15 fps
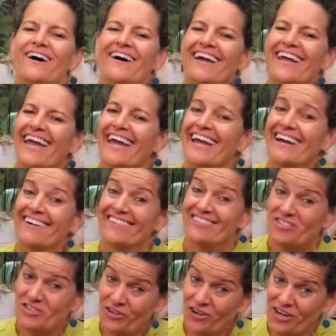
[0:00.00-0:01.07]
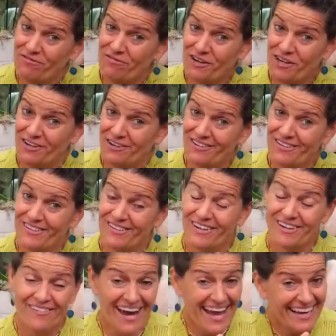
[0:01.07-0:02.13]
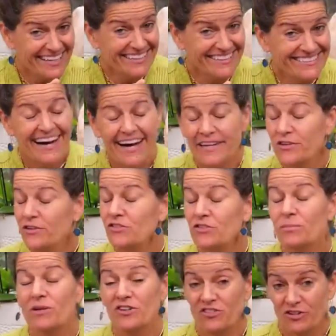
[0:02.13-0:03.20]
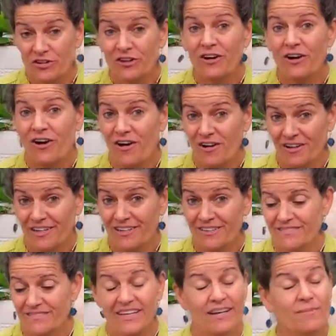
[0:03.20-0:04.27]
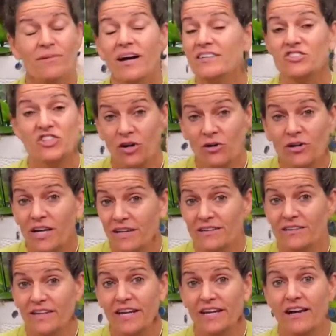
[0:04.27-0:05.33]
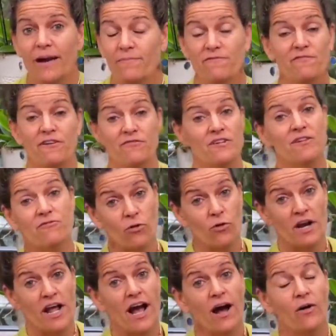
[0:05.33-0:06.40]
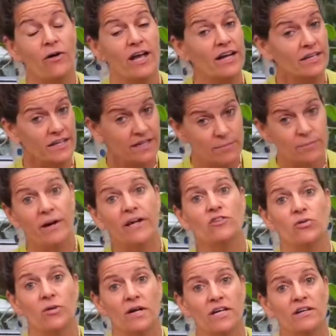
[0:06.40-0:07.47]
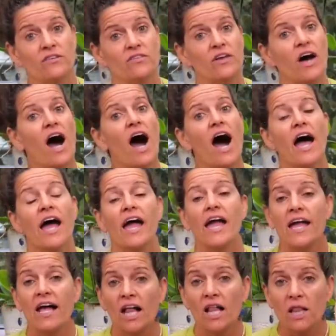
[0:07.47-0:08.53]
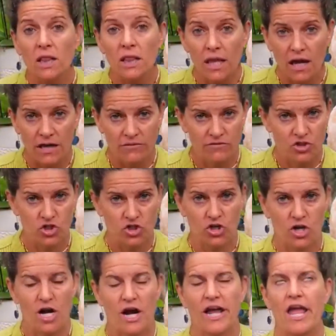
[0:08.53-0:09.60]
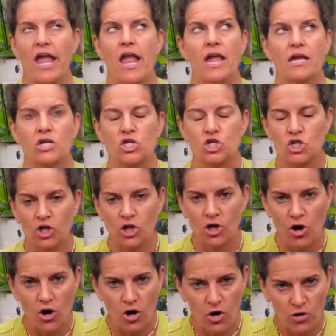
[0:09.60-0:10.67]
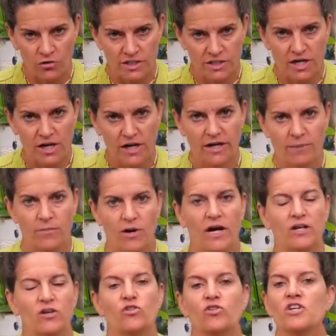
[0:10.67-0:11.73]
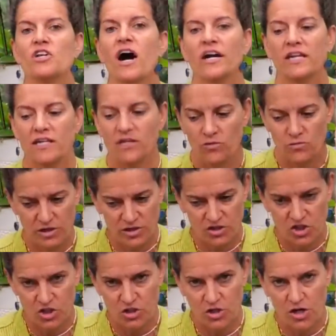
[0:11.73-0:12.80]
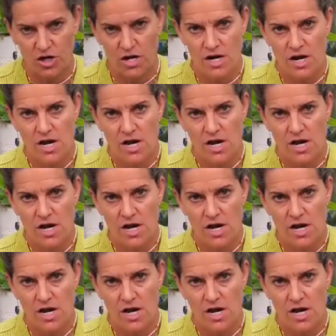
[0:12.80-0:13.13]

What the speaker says: Okay, I got a story for you. Are you ready? I used to be a sugaraholic. Like, I'm not joking. Like, I'm 54 now, and in my 20s, I loved sugar. I ate sugar all the time. I could not get rid of sugar.